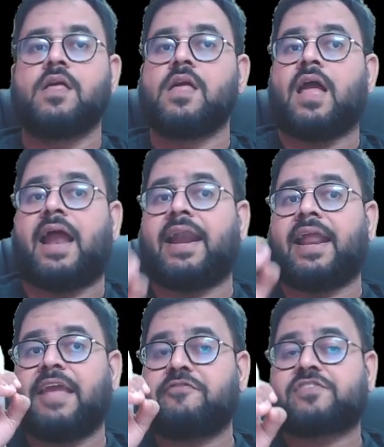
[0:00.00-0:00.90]
And
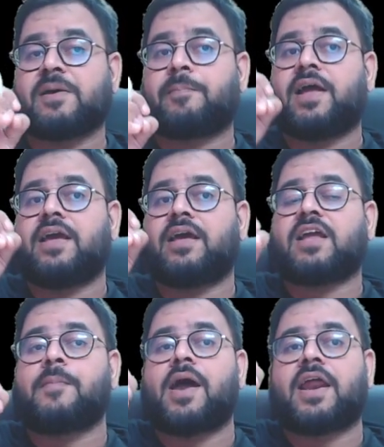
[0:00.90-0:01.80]
if supplier ka
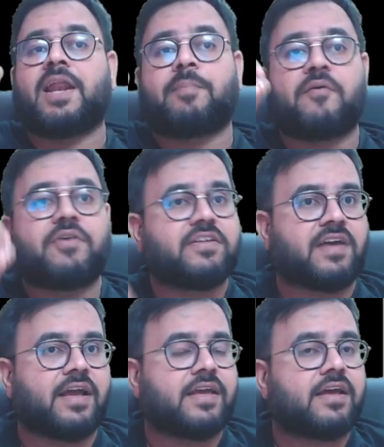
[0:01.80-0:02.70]
bargaining power is
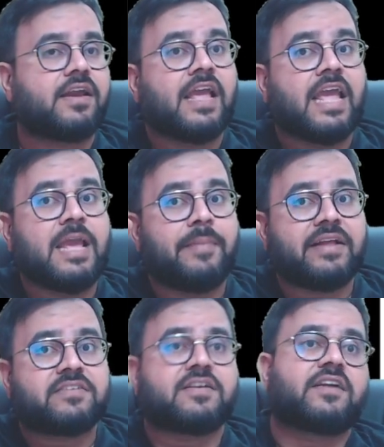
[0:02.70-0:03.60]
higher, he may
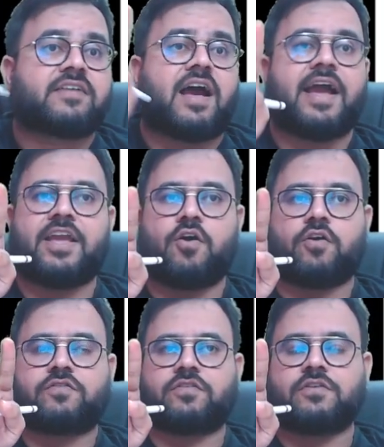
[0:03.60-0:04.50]
charge high
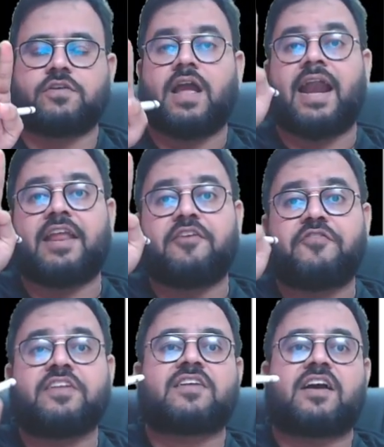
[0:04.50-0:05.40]
cost. And if
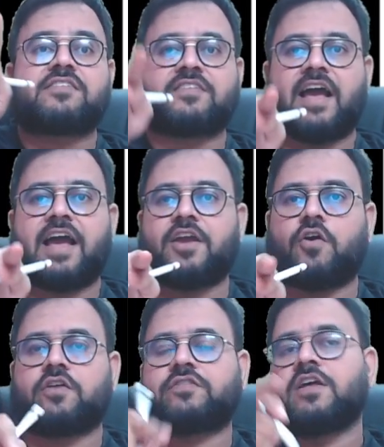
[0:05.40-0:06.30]
he charges high
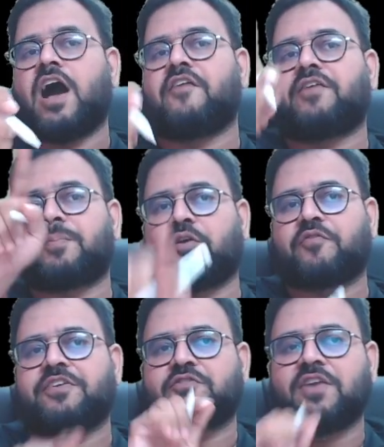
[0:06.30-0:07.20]
cost, our
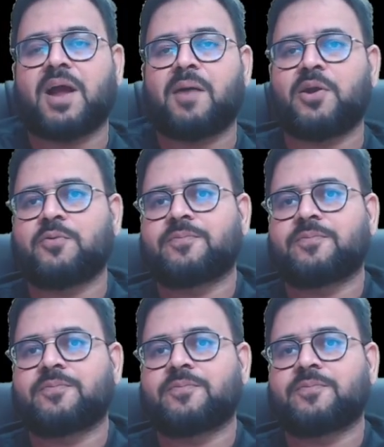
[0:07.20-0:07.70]
profits will come down.